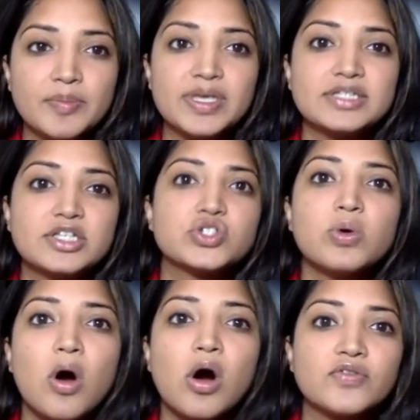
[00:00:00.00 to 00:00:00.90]
Because it's
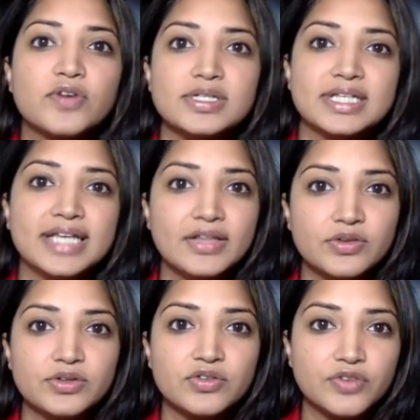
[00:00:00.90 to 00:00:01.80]
so hard for us to get
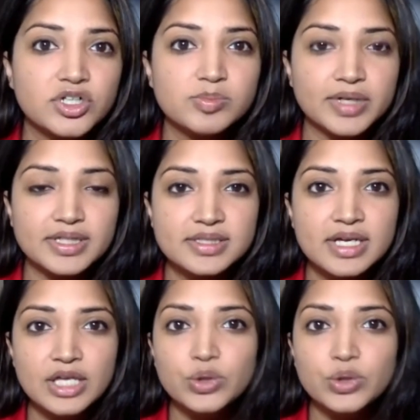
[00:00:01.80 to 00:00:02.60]
there in the first place.